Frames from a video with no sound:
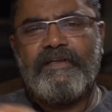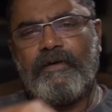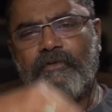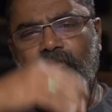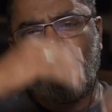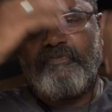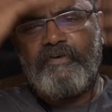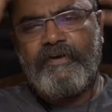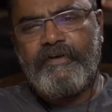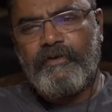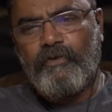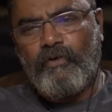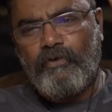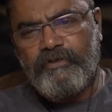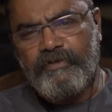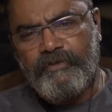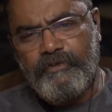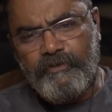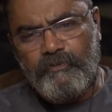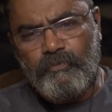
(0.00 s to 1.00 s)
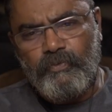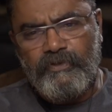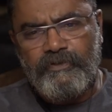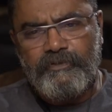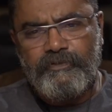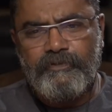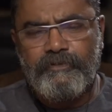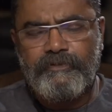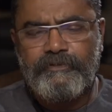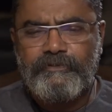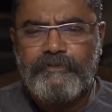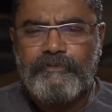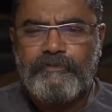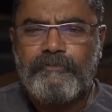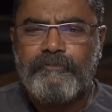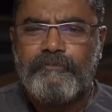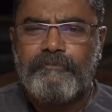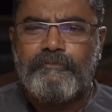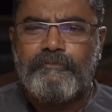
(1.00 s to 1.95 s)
Then I have to find an alternate word. You understand?